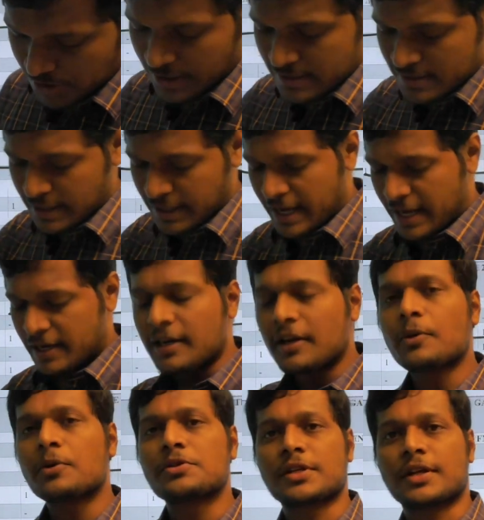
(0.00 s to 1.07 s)
is a guarantee
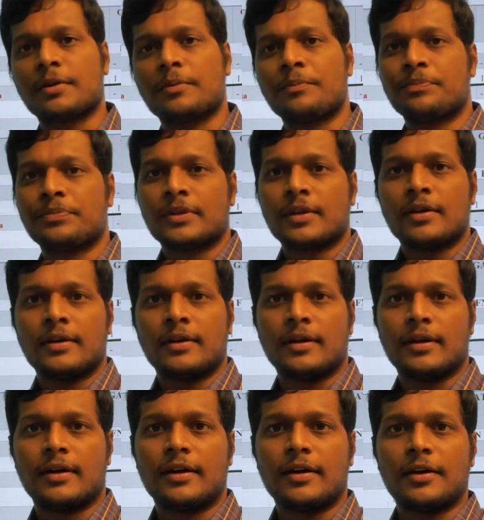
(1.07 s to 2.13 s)
question
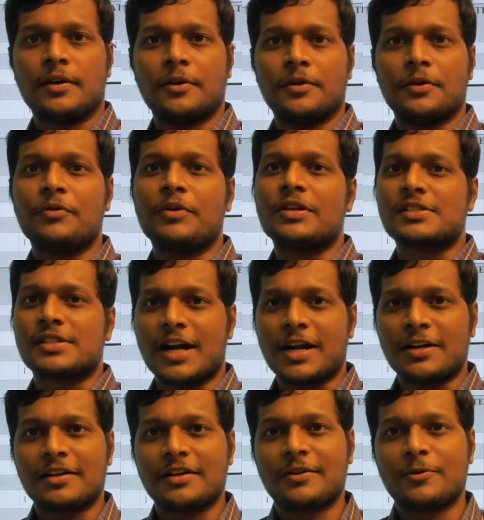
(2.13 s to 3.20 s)
uh, you will start
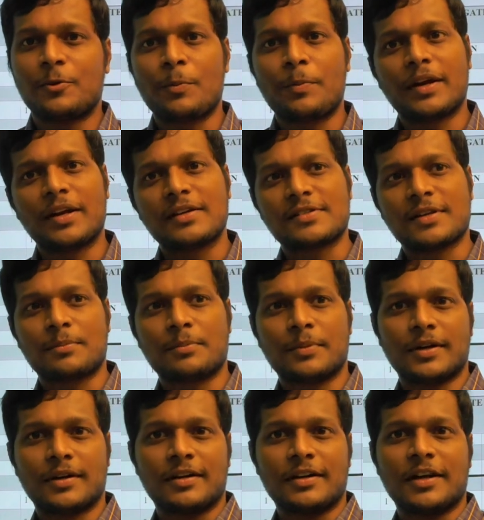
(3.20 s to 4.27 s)
uh, opening some
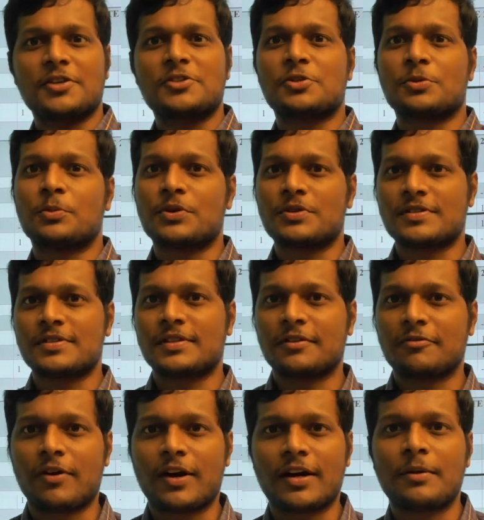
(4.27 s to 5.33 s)
uh, textbooks,
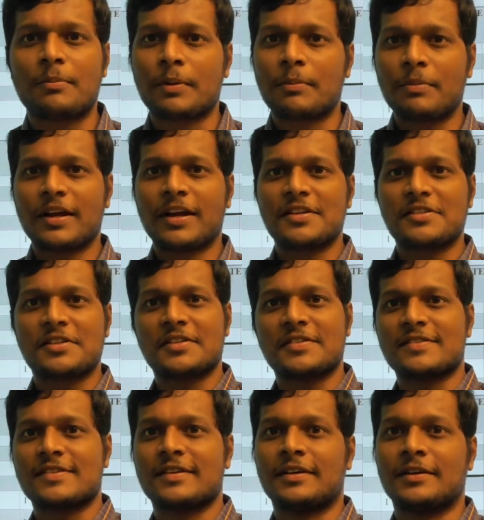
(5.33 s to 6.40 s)
foreign
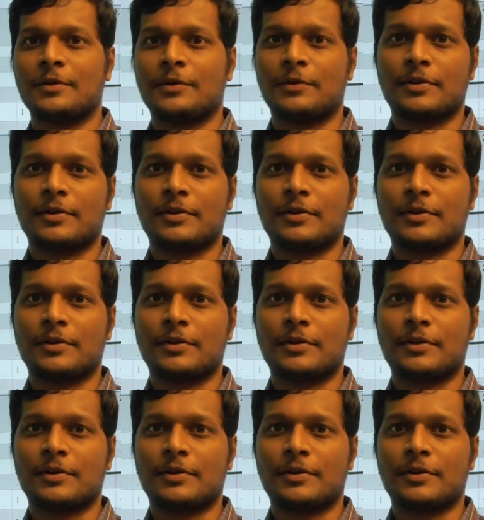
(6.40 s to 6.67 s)
publications, uh,